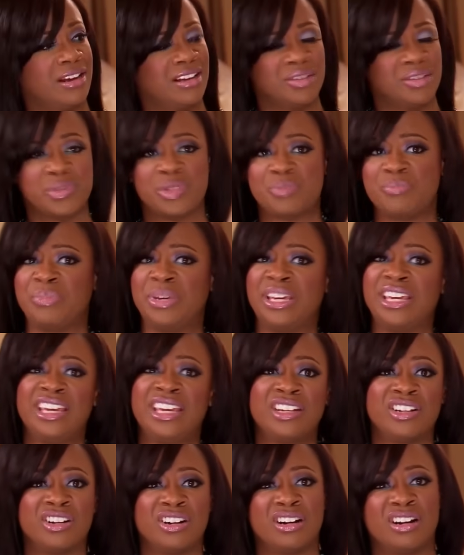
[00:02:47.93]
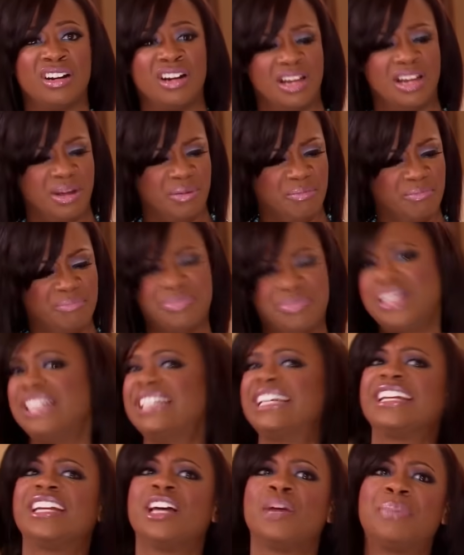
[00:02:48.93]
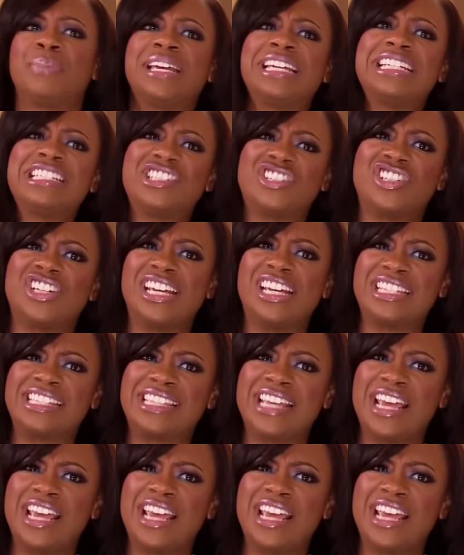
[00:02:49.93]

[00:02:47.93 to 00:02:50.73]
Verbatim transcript: Here comes Peter bucking up his